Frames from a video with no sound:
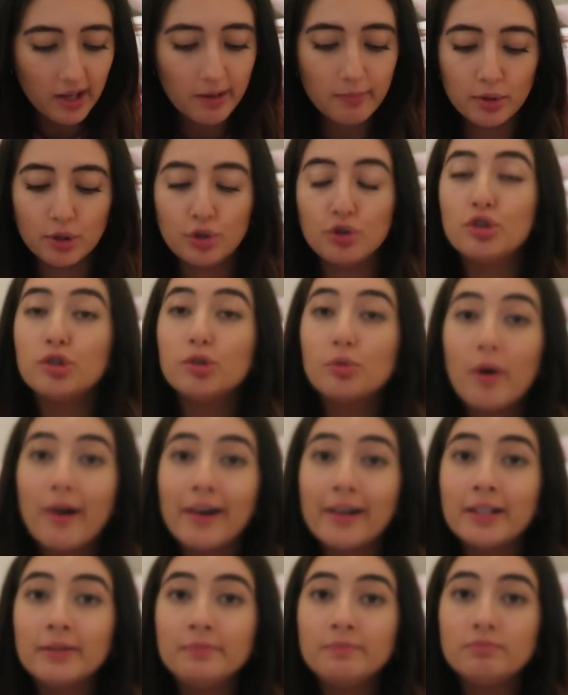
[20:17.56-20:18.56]

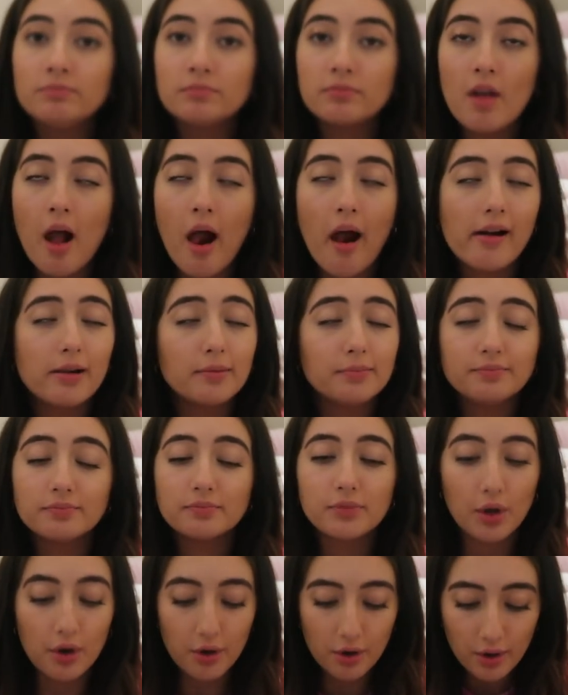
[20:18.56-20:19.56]
immature.
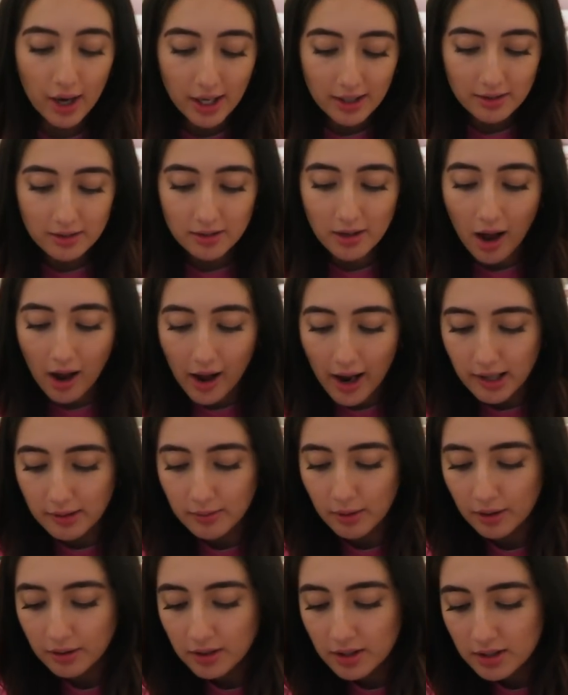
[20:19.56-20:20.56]
Who has
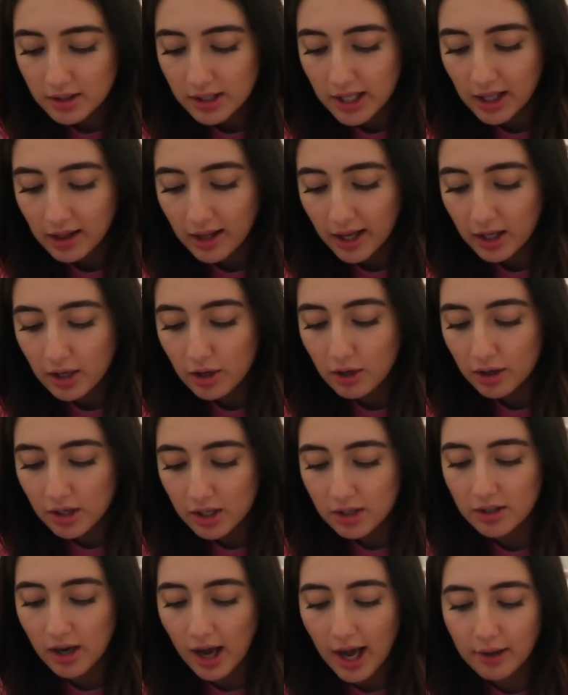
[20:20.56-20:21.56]
time, honestly? Like, you're
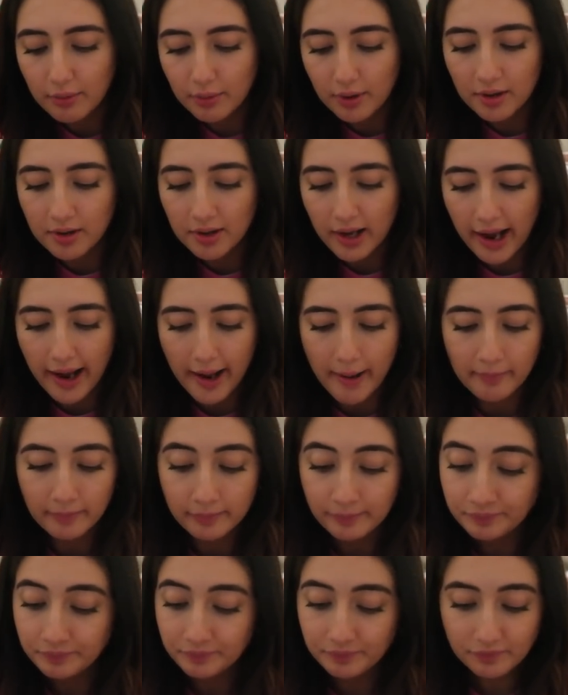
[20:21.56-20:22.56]
gonna die one day.
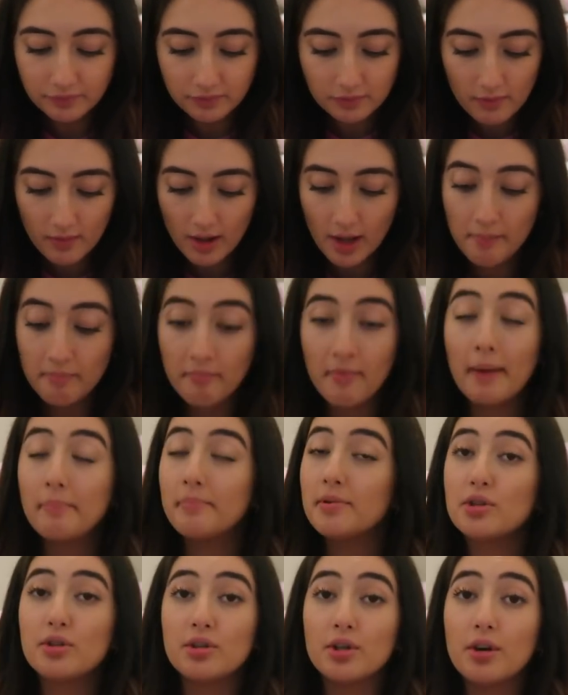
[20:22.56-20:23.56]
It might
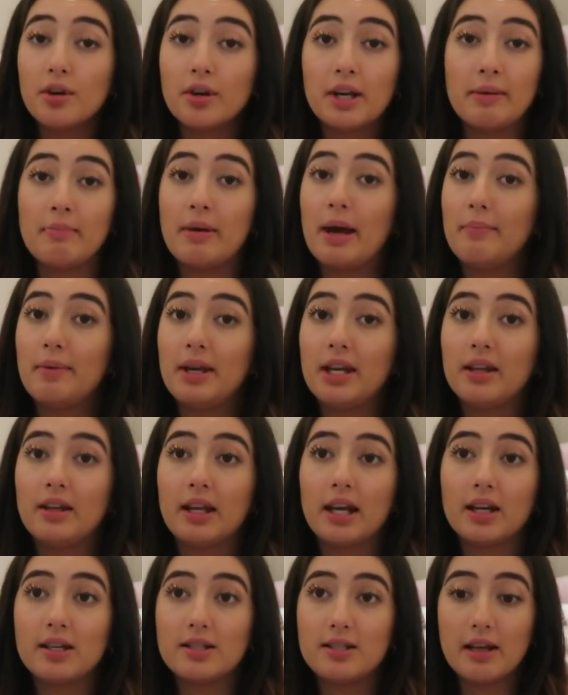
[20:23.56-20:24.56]
be soon, it might be in
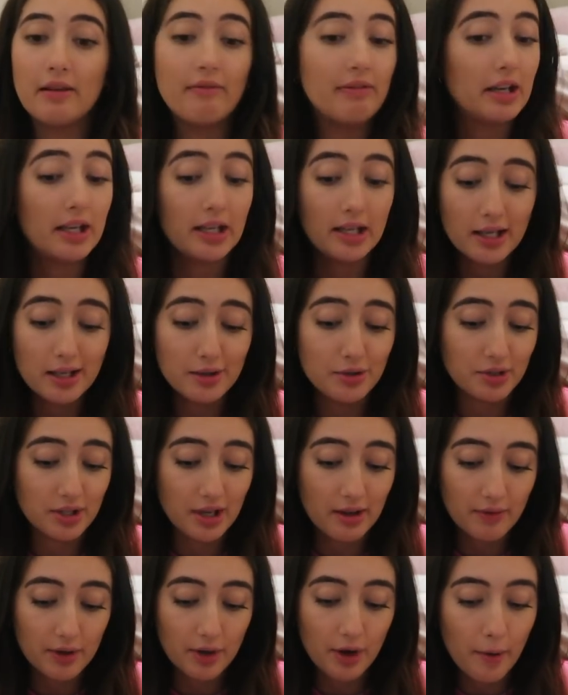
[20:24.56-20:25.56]
like 70 years, you
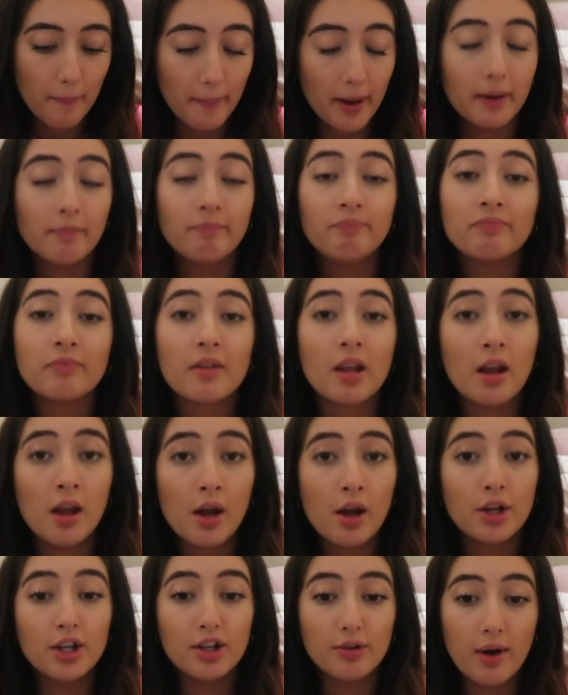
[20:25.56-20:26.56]
never know, but
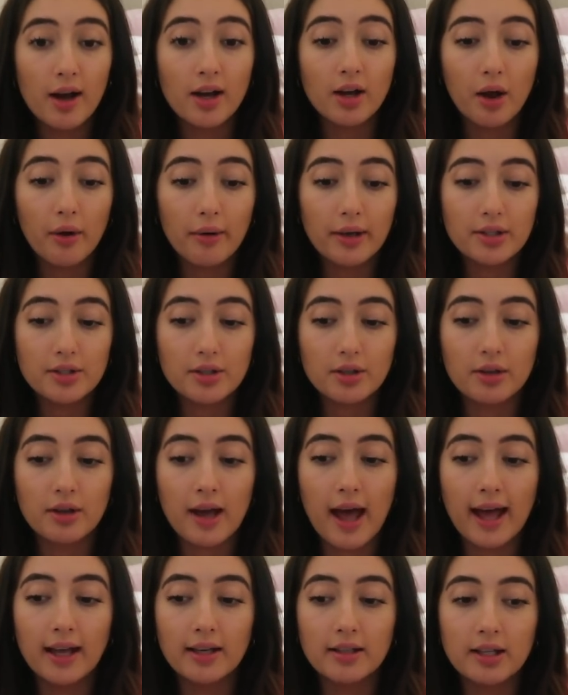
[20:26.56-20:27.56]
you are going
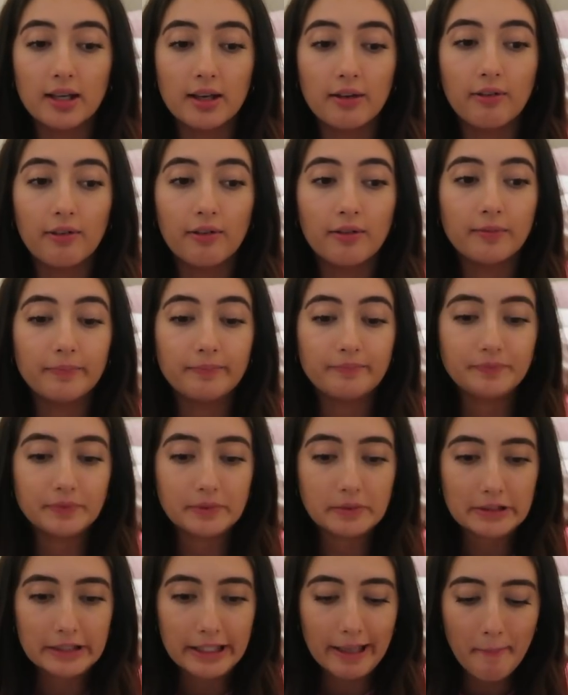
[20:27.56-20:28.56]
to. And if
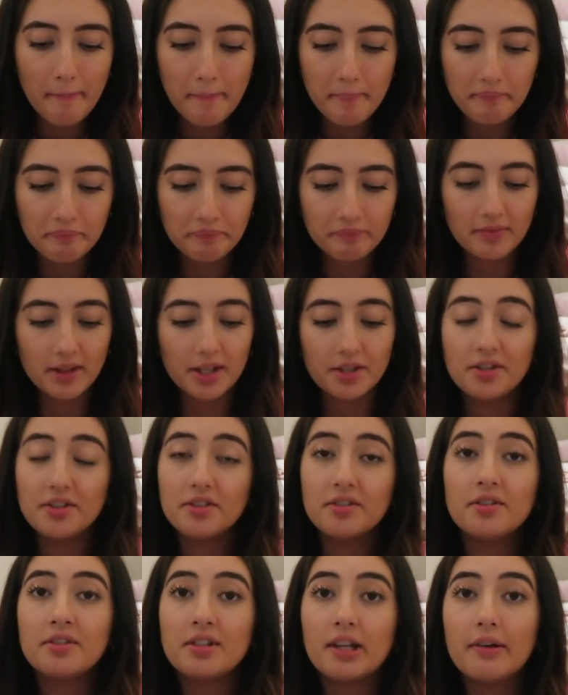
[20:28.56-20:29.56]
this
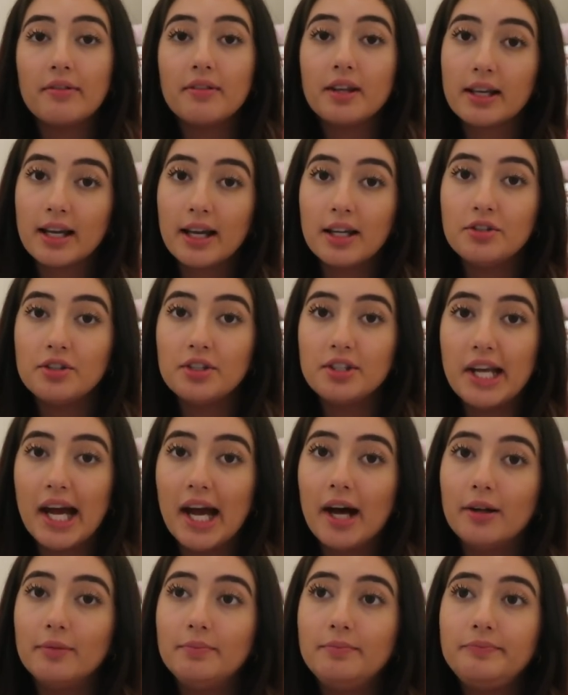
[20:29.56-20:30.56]
is the stuff that gets you
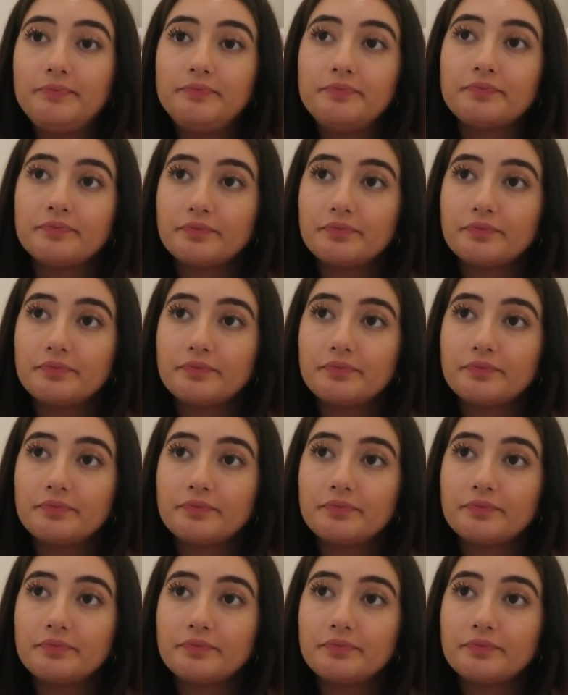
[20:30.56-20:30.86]
down,